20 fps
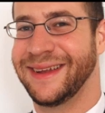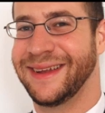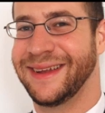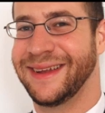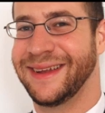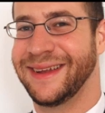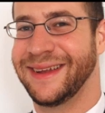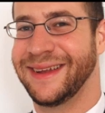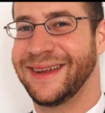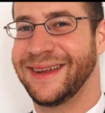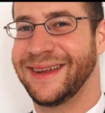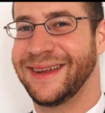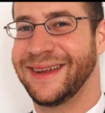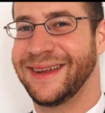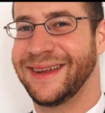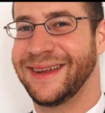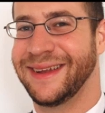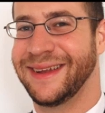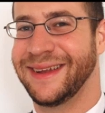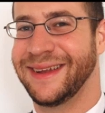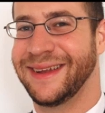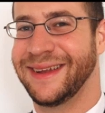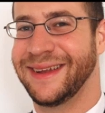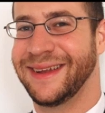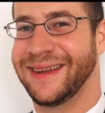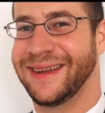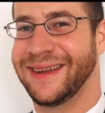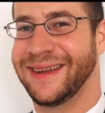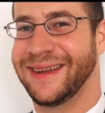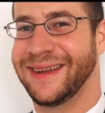
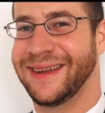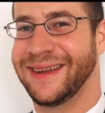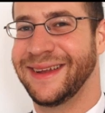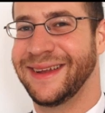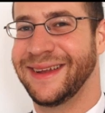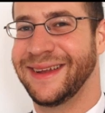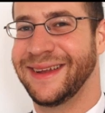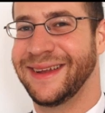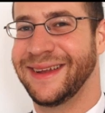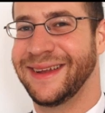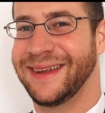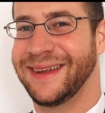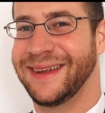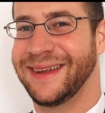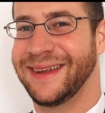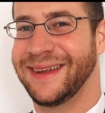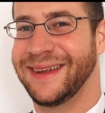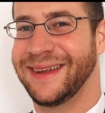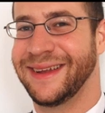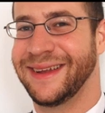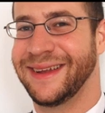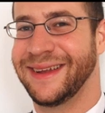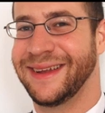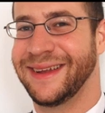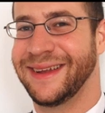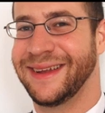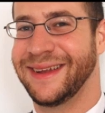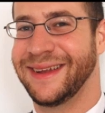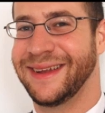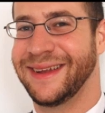
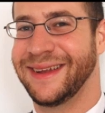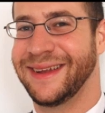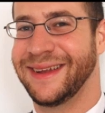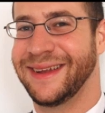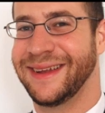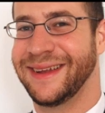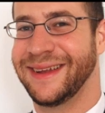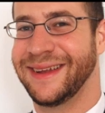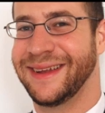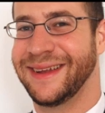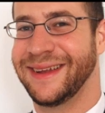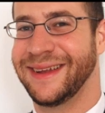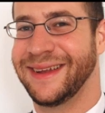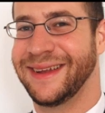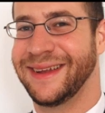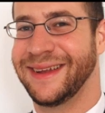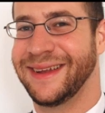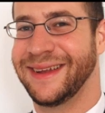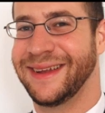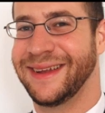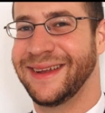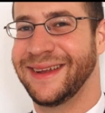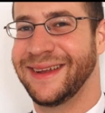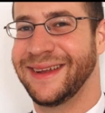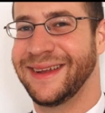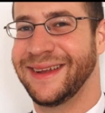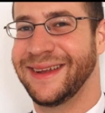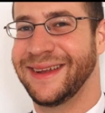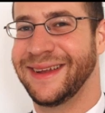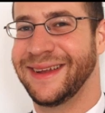
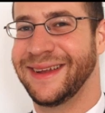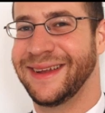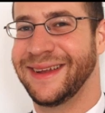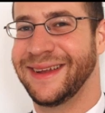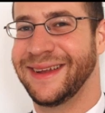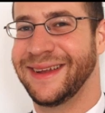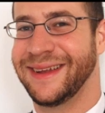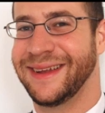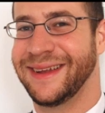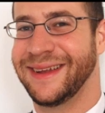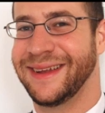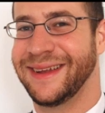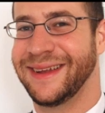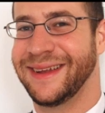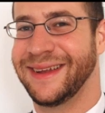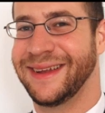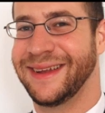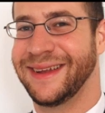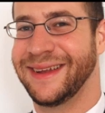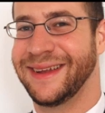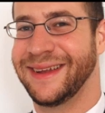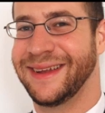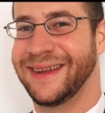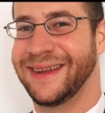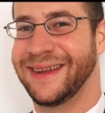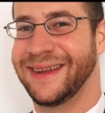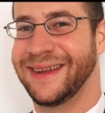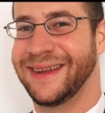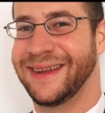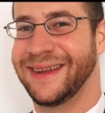
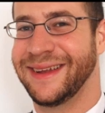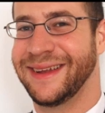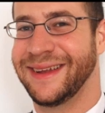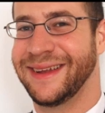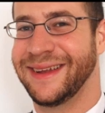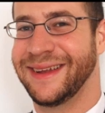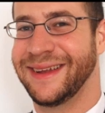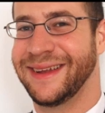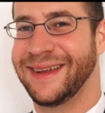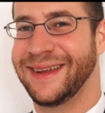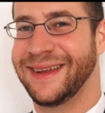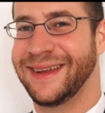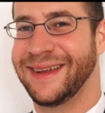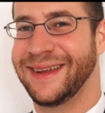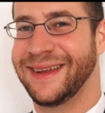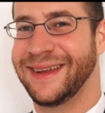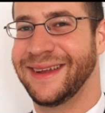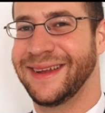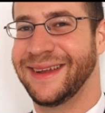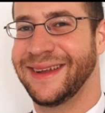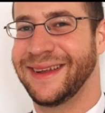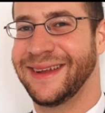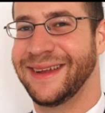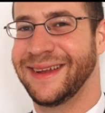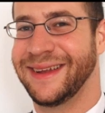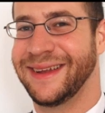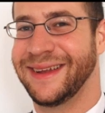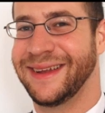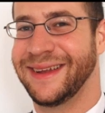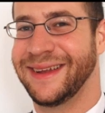
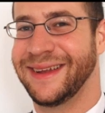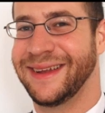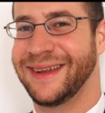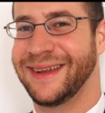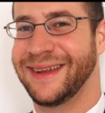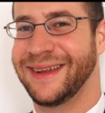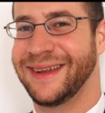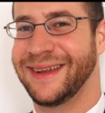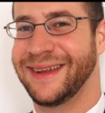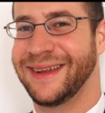[no speech]